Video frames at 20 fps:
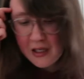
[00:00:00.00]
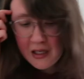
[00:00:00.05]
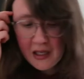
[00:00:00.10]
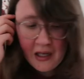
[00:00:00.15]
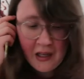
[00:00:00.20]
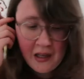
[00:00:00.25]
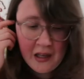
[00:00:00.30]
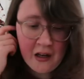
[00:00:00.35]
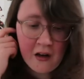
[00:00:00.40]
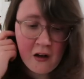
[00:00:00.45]

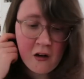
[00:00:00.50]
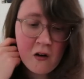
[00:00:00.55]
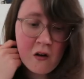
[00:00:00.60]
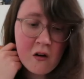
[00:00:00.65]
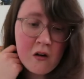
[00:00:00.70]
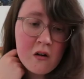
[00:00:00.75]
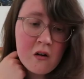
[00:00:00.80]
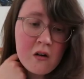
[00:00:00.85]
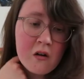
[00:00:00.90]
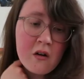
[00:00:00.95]
and then I
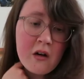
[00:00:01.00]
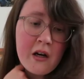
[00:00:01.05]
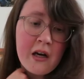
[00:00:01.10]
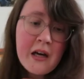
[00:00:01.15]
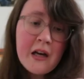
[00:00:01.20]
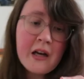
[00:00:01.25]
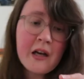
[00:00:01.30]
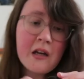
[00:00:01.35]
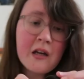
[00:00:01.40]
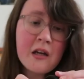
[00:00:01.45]
got
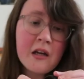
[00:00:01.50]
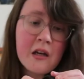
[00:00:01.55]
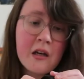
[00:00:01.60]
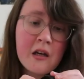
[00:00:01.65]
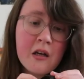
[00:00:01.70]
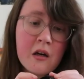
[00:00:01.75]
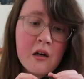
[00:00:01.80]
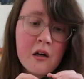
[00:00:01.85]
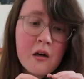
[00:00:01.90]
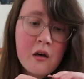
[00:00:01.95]
a,
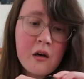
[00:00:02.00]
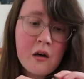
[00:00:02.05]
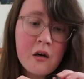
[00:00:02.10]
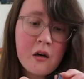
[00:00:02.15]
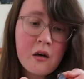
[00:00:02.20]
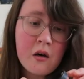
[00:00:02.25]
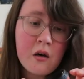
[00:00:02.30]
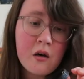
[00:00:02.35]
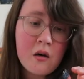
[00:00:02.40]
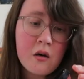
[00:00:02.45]

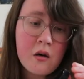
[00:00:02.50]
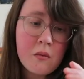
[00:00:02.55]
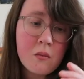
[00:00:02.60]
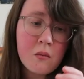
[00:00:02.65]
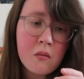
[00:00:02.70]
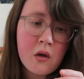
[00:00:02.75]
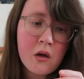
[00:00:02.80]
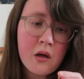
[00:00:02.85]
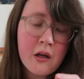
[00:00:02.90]
um,